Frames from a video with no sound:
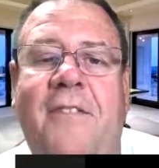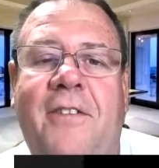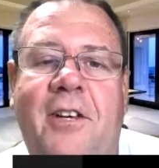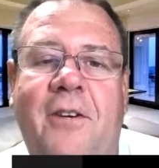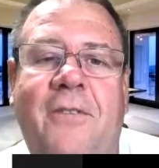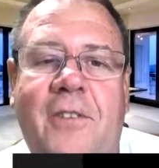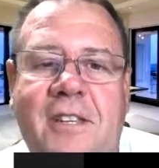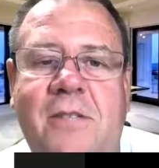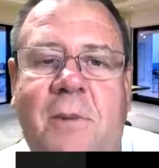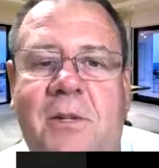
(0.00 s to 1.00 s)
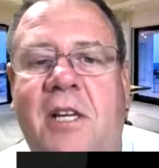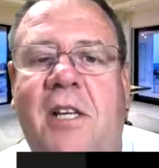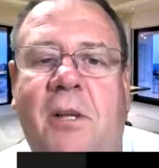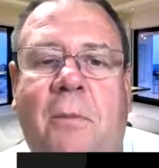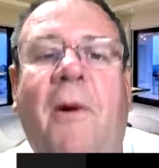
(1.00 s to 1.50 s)
for you for this
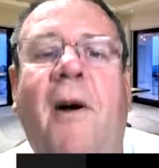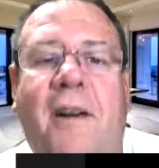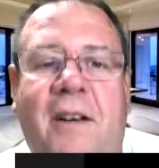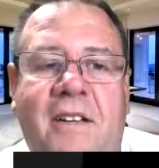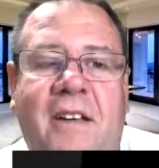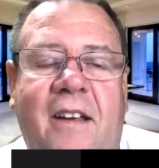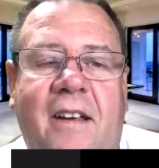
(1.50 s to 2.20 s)
particular product.